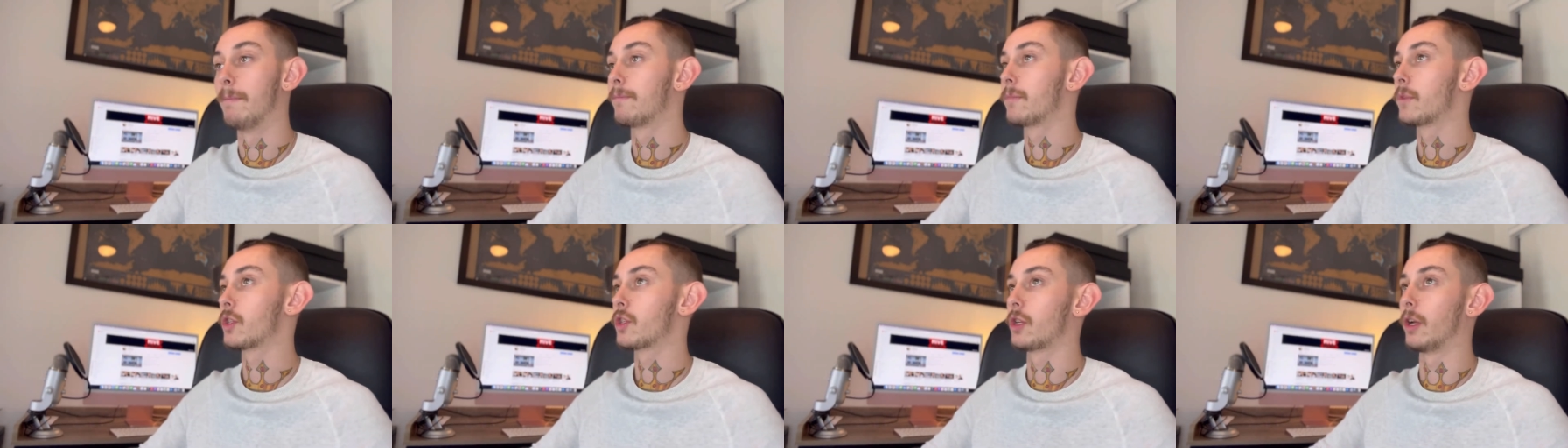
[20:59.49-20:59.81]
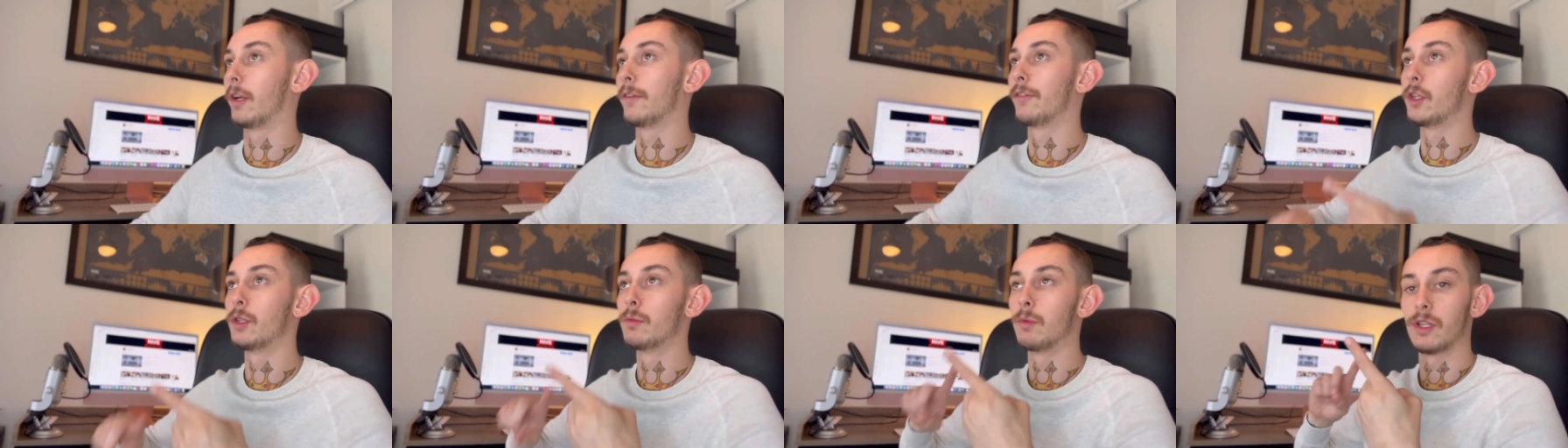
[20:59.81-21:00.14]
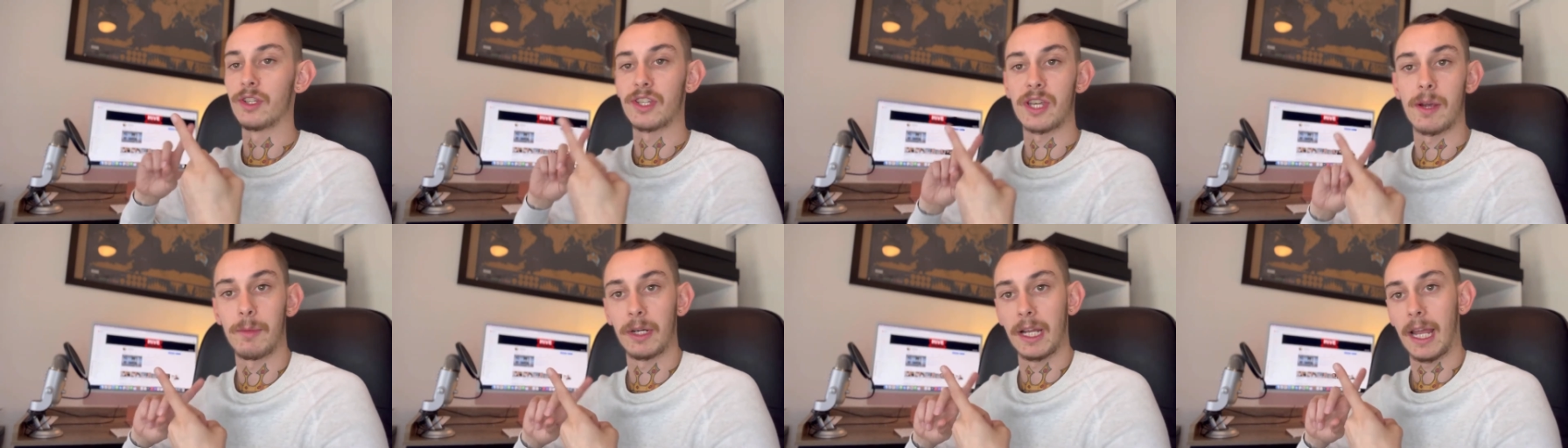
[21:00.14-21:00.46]
So if you want
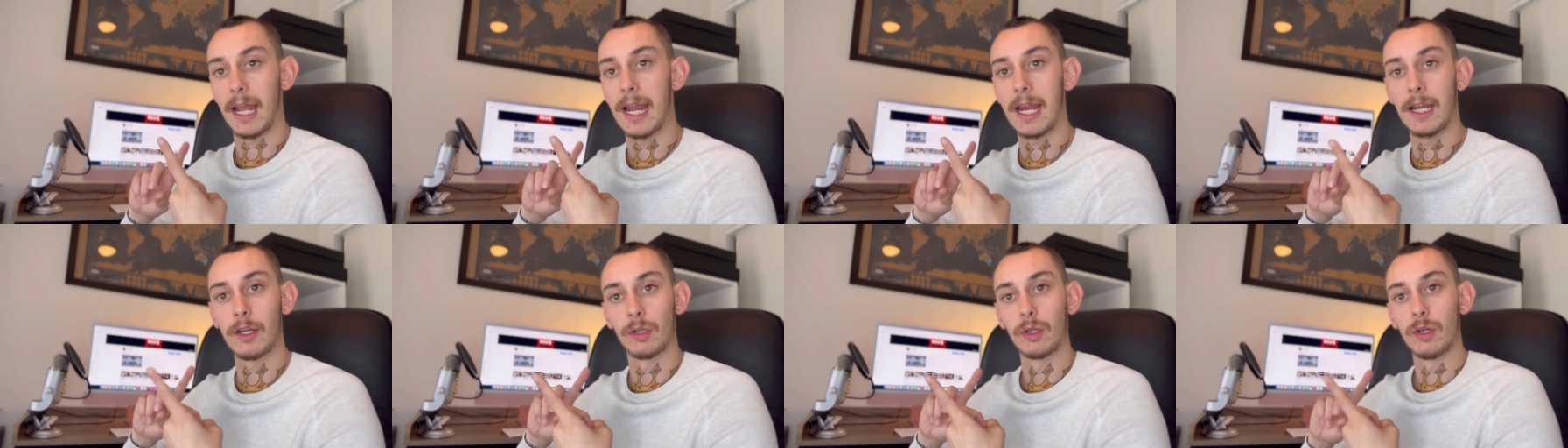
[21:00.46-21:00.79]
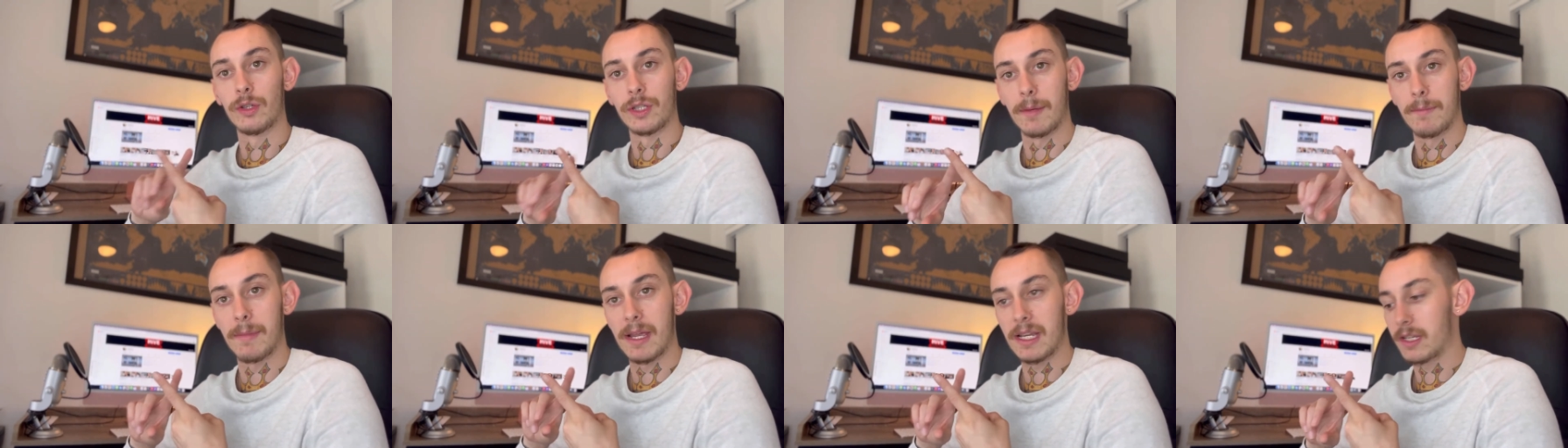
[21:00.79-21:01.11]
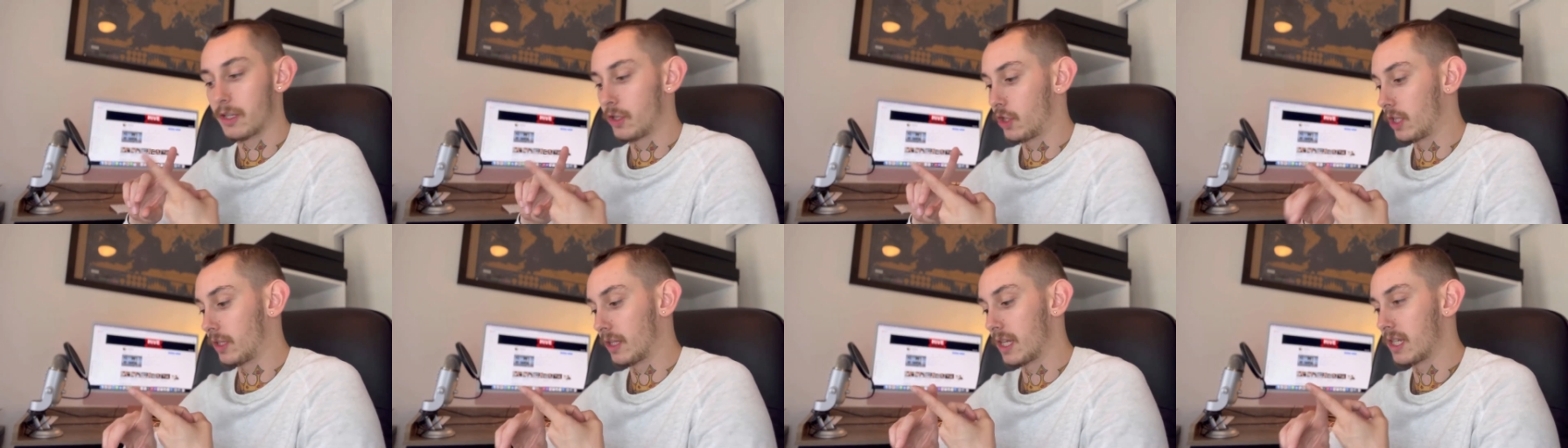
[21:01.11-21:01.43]
someone to handle all your
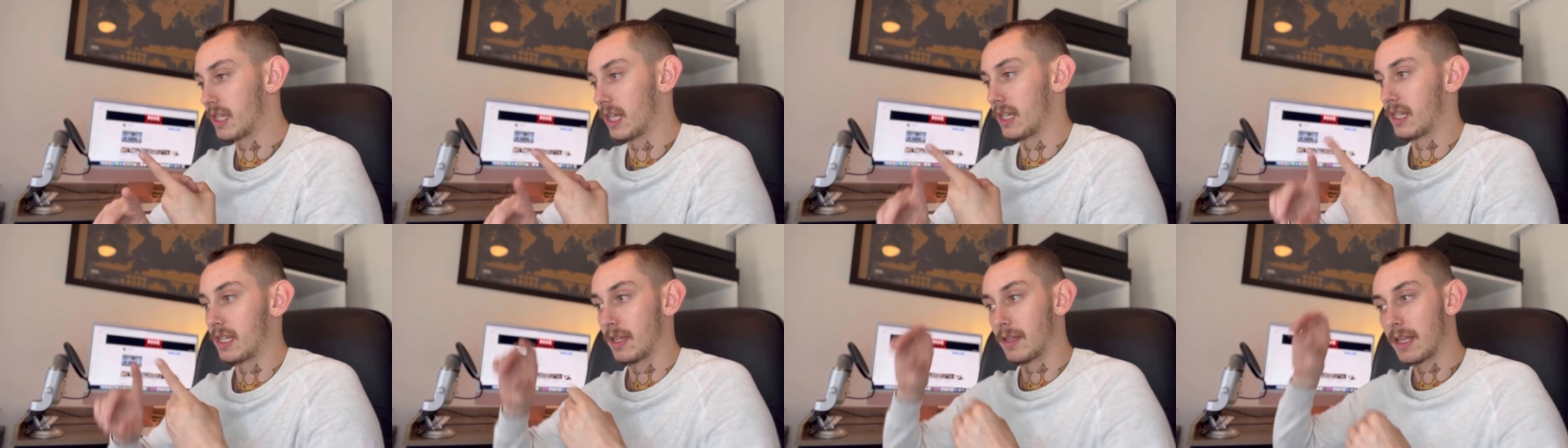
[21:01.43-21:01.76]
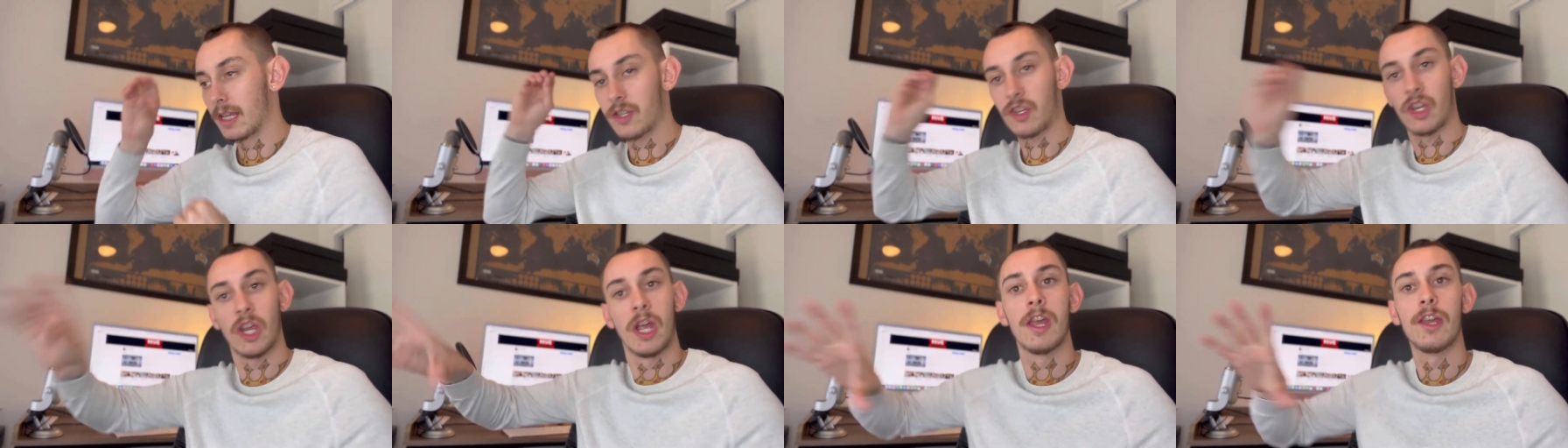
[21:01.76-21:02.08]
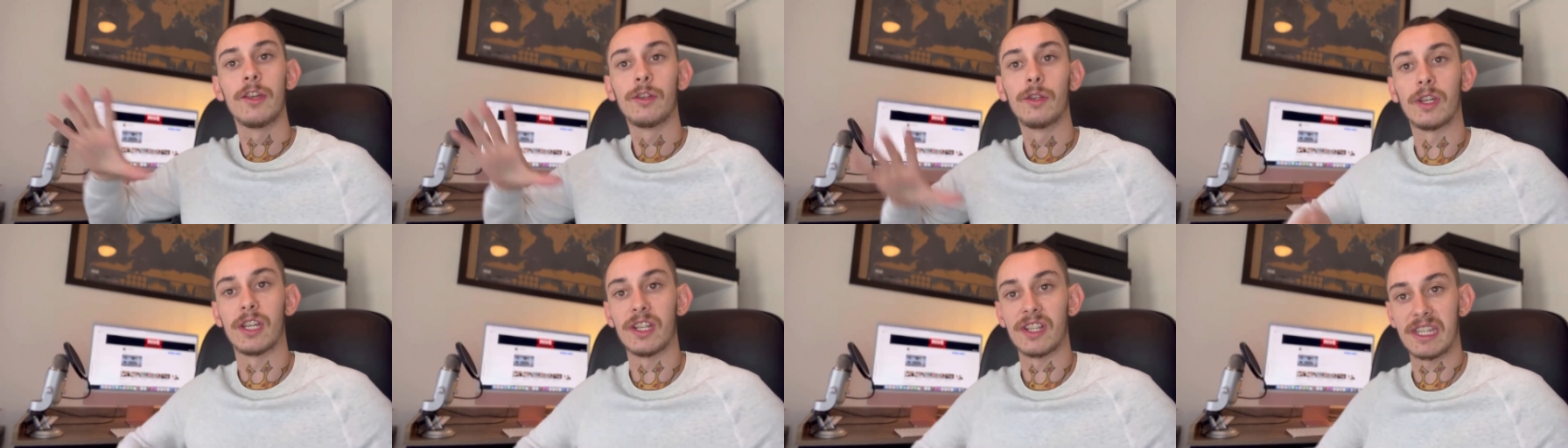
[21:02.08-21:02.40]
messaging, this, and this,
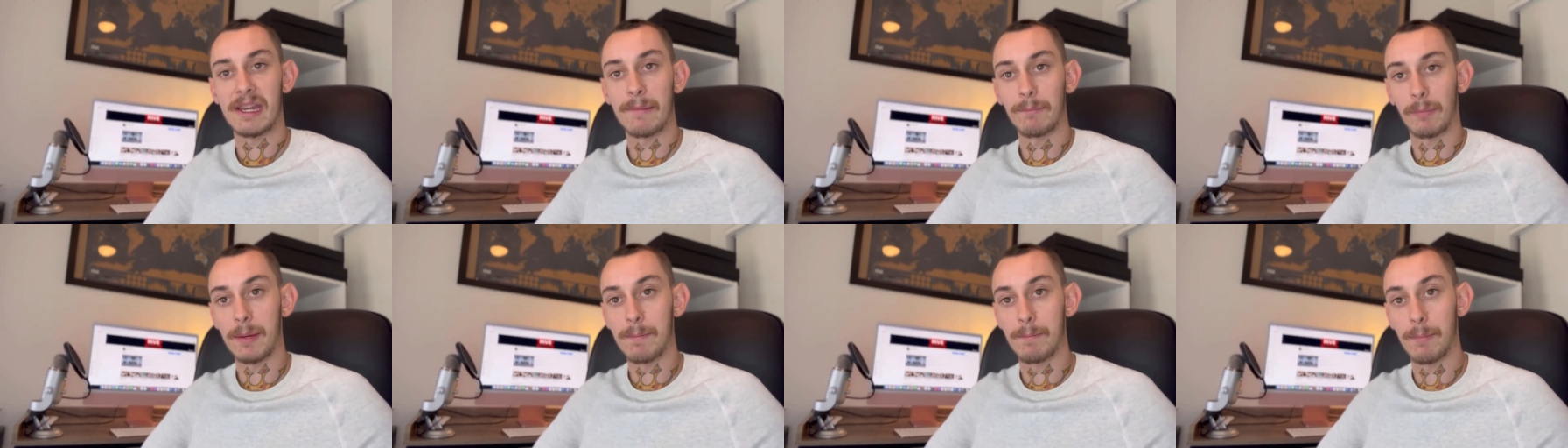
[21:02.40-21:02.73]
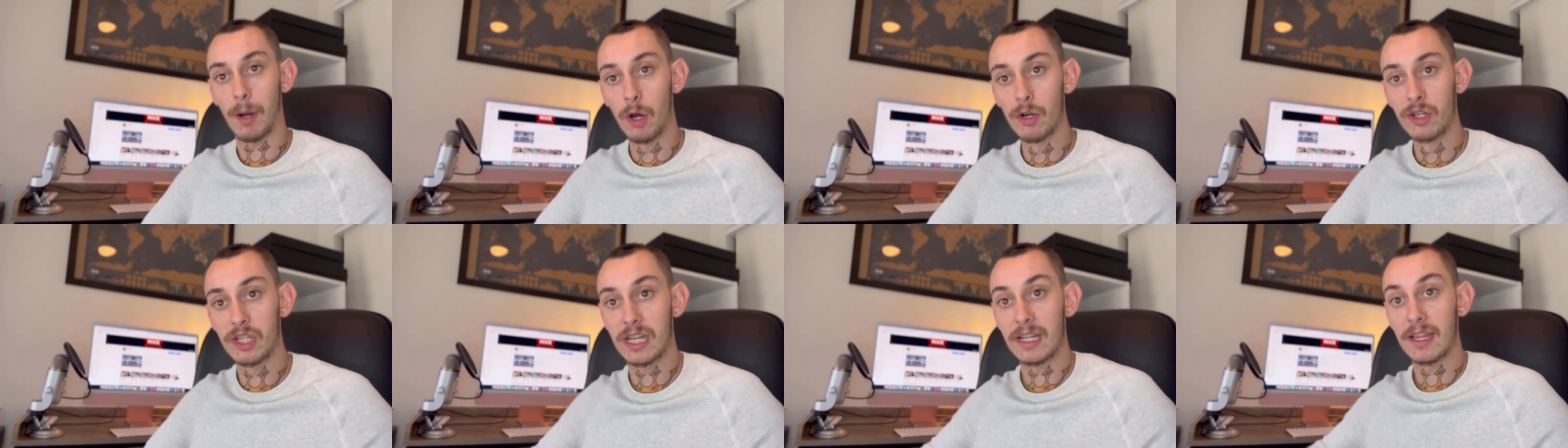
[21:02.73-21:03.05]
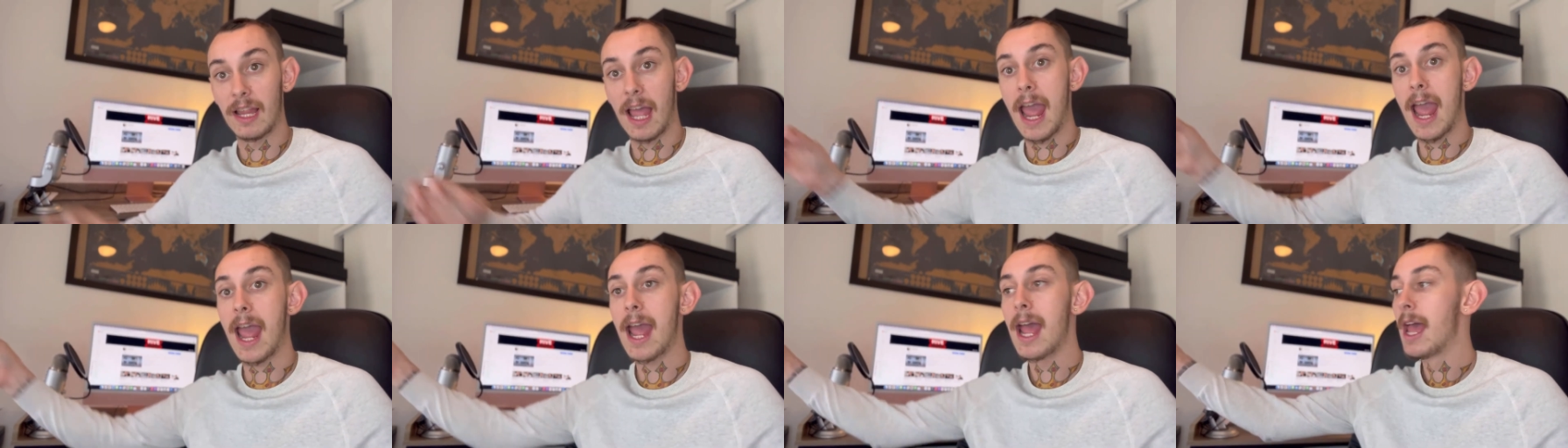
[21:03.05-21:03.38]
you can simply post in
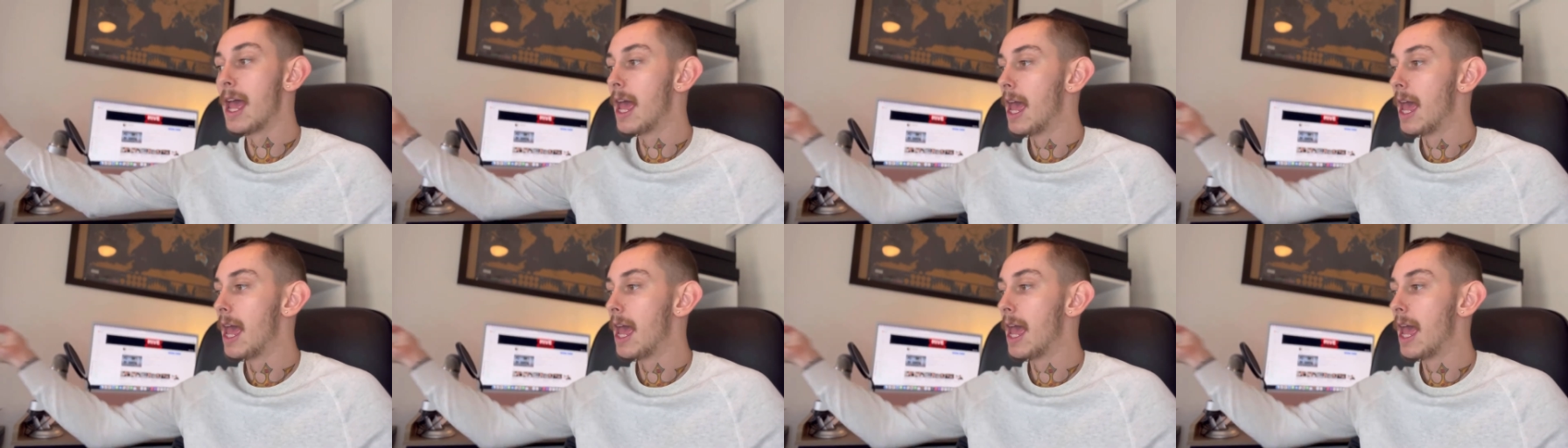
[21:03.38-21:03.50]
there.